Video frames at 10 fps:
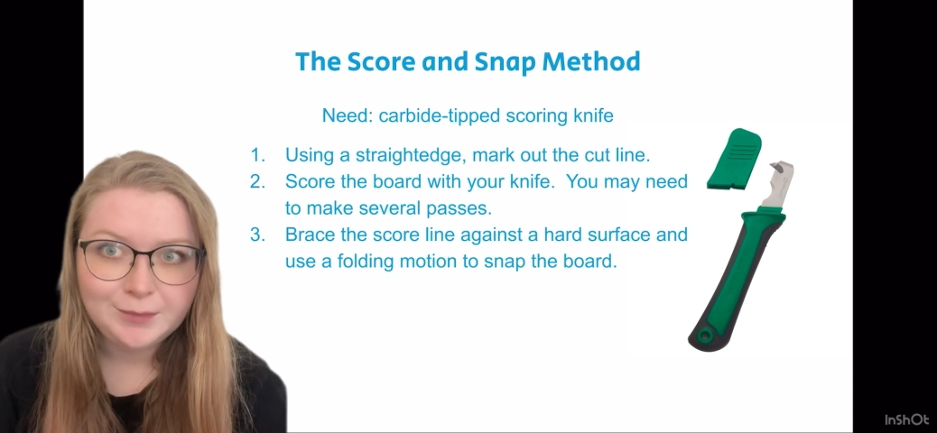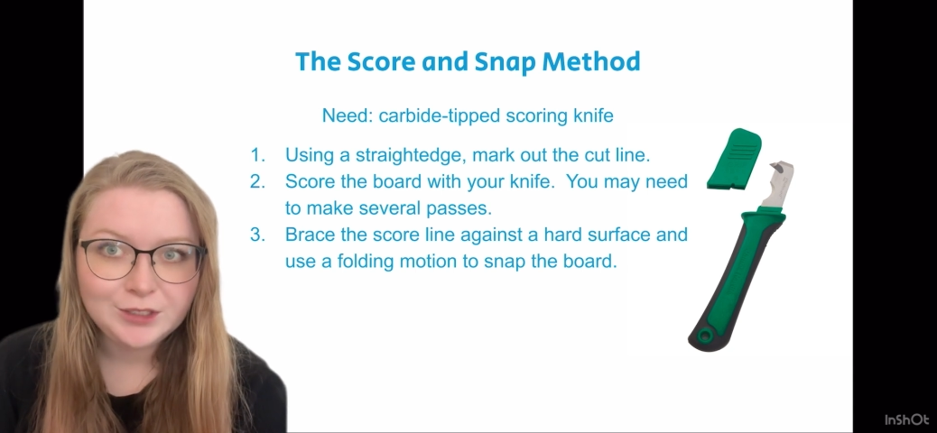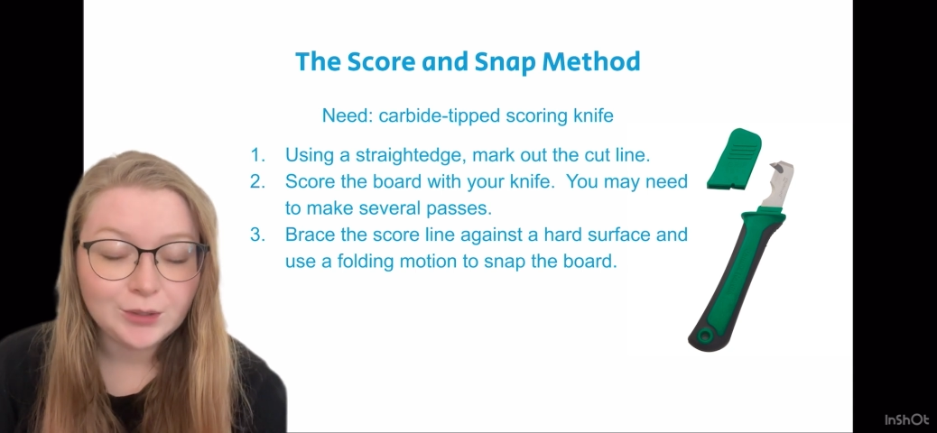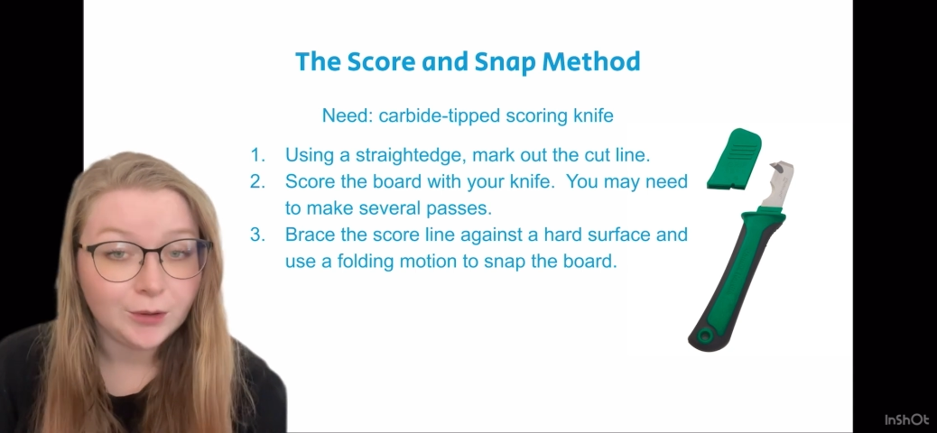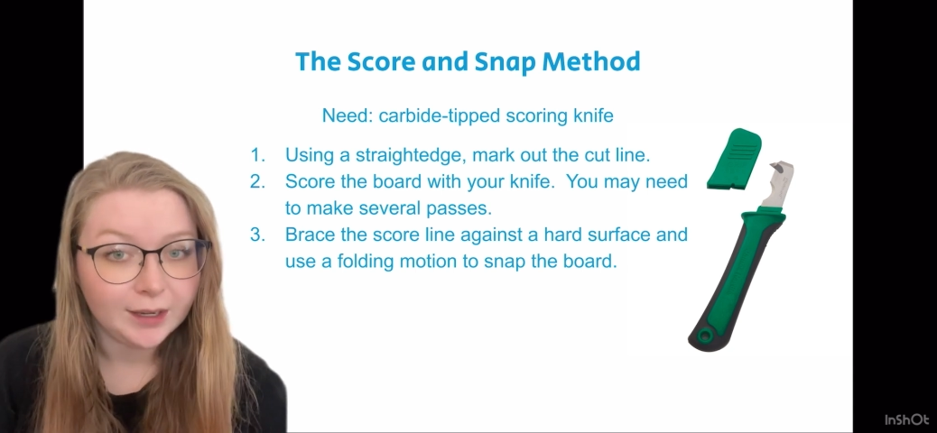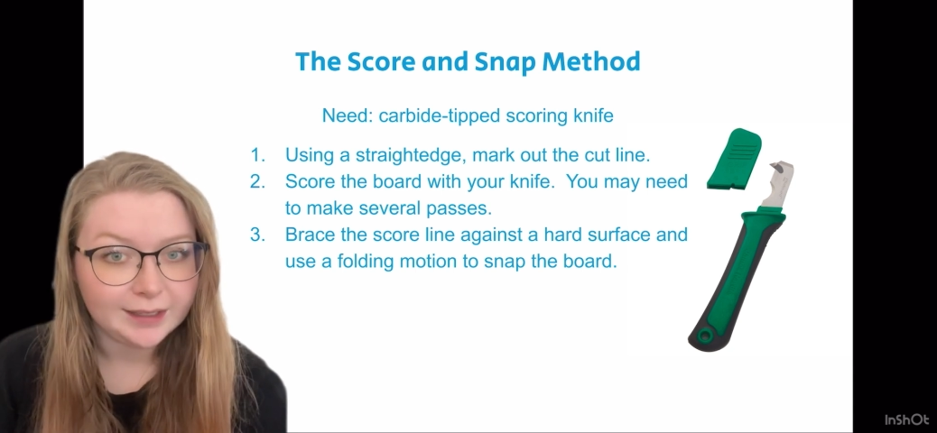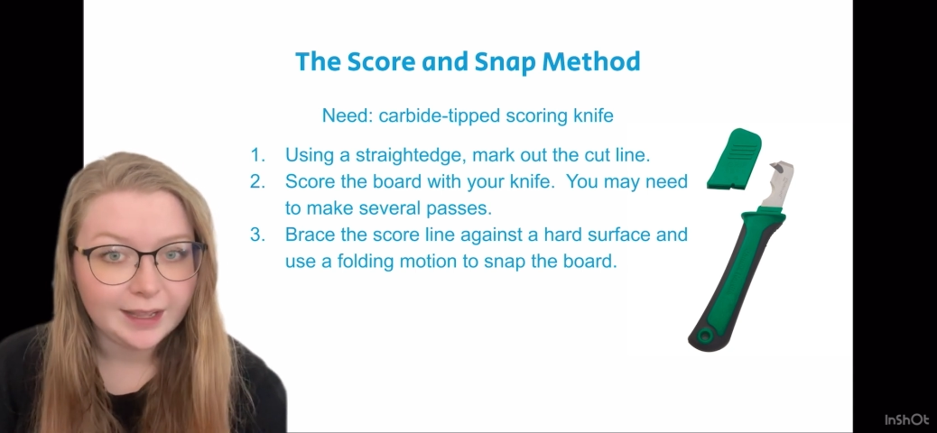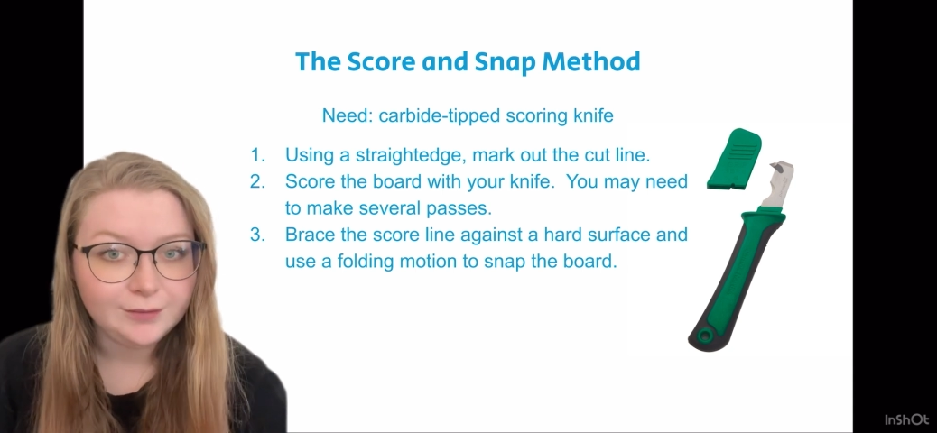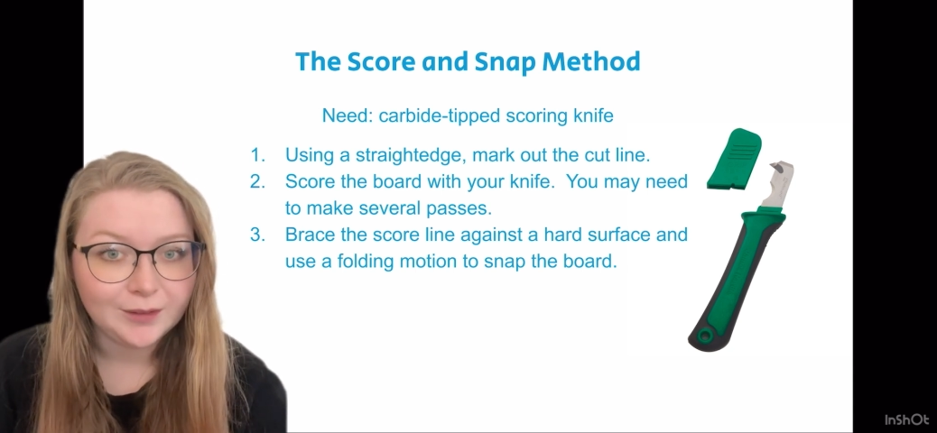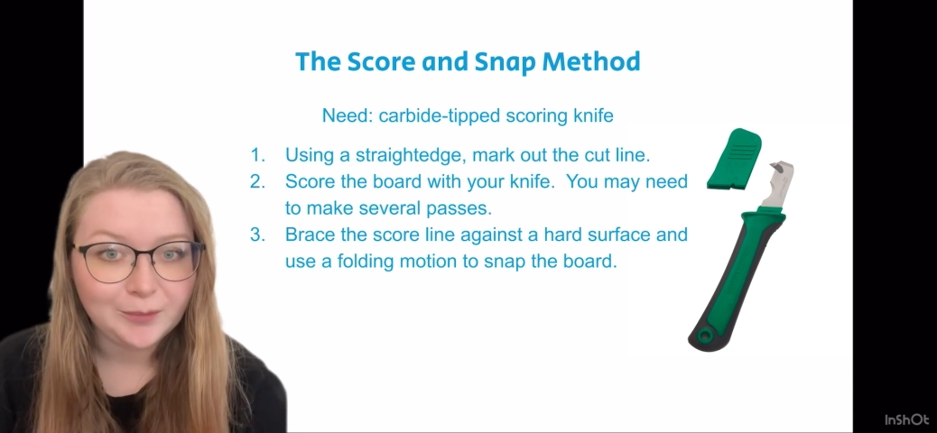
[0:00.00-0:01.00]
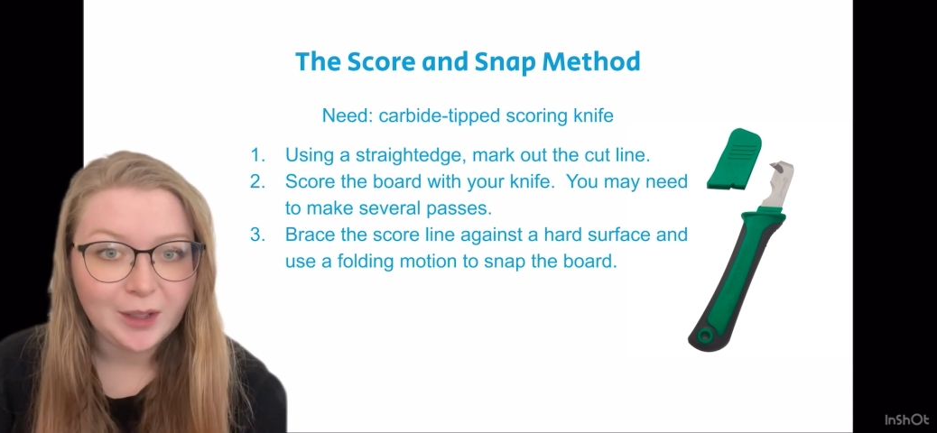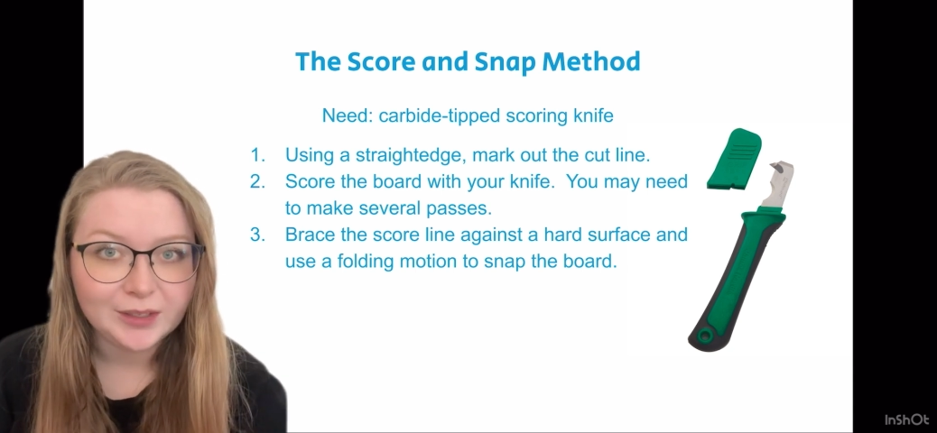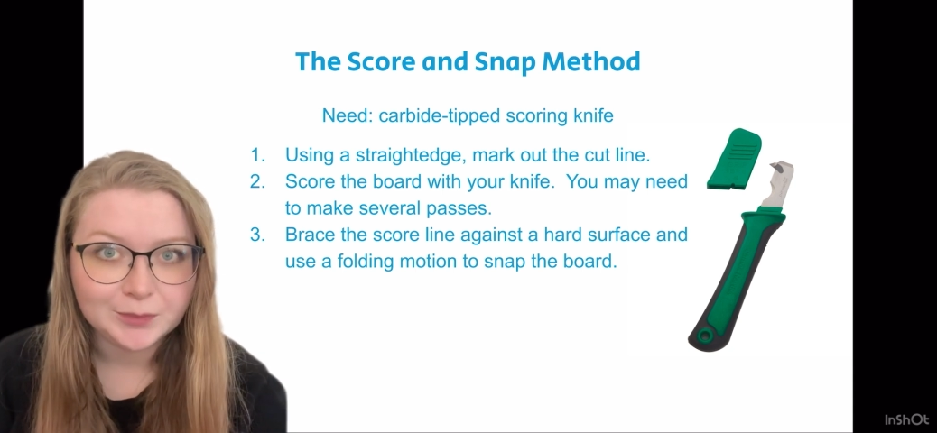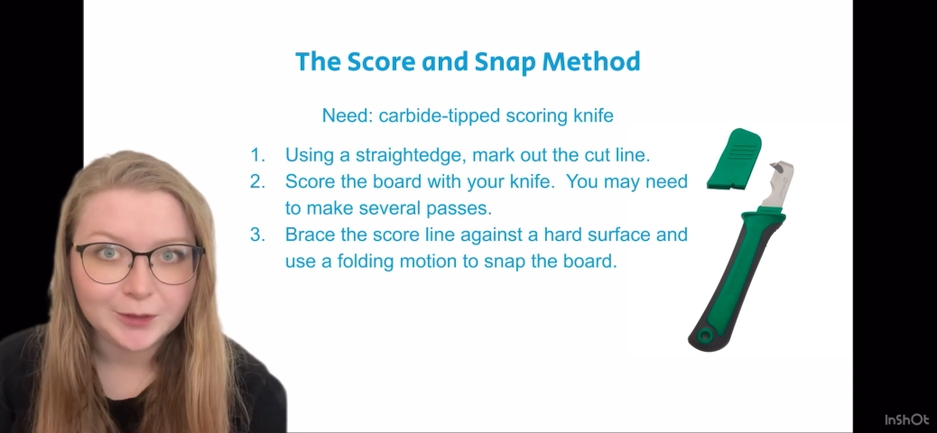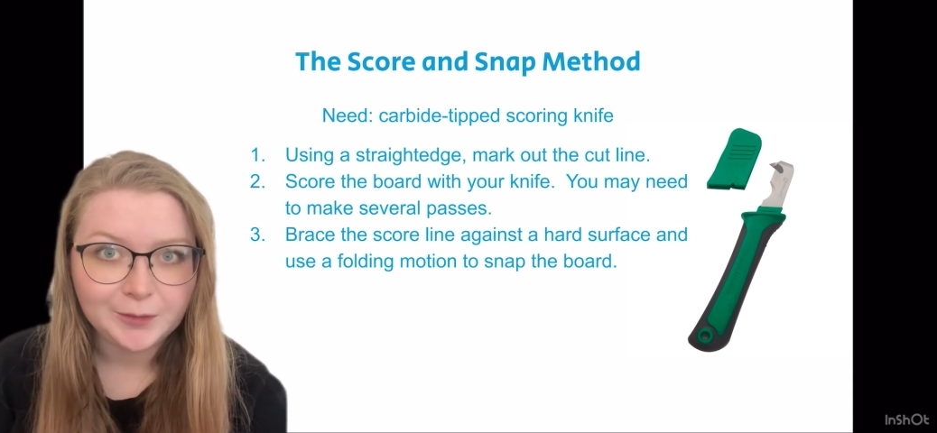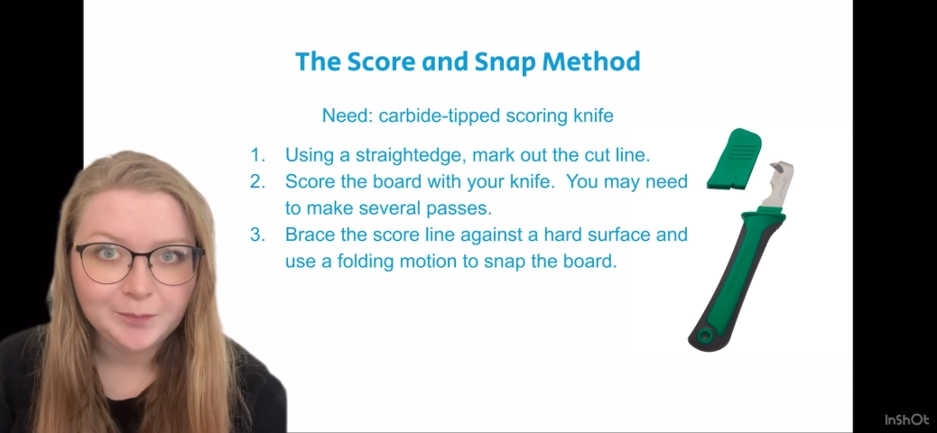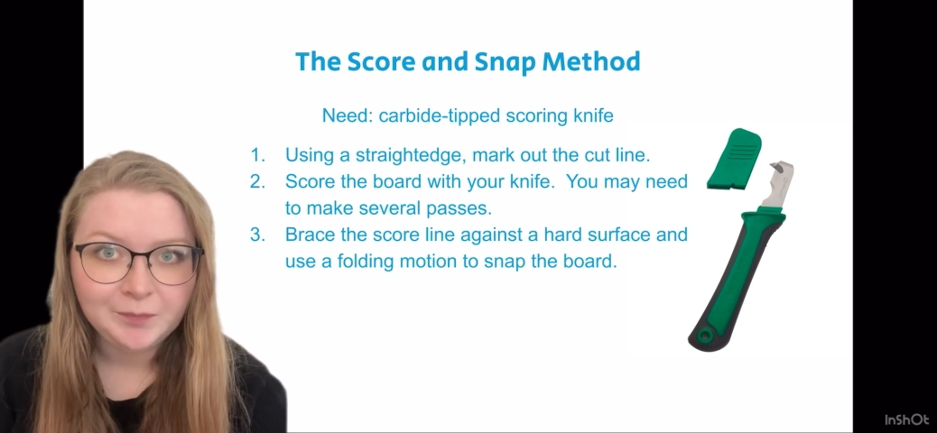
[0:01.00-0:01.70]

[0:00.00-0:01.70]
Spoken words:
scoring knife if possible.